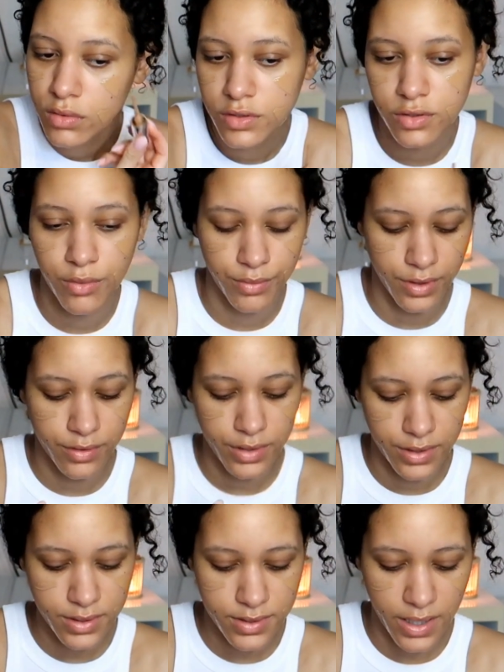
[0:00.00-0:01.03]
So there
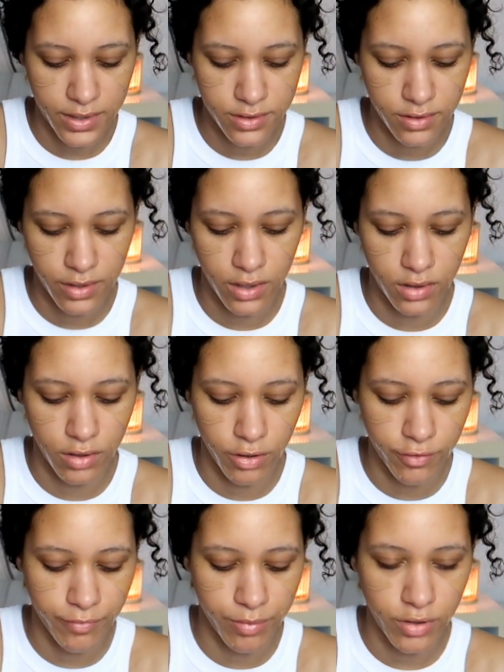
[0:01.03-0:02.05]
is actually a
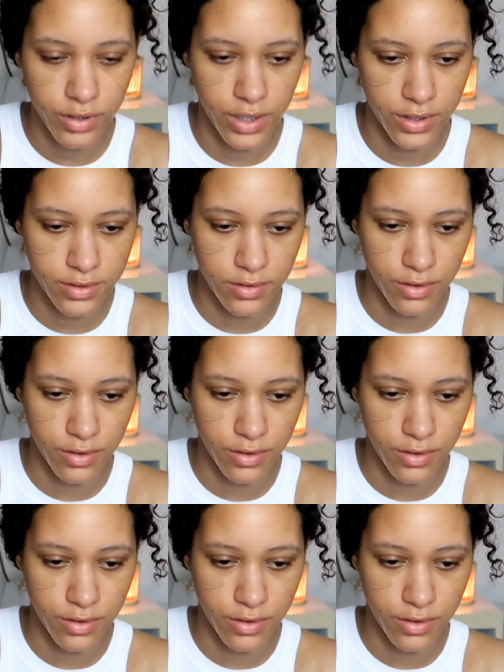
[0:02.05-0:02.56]
lot of product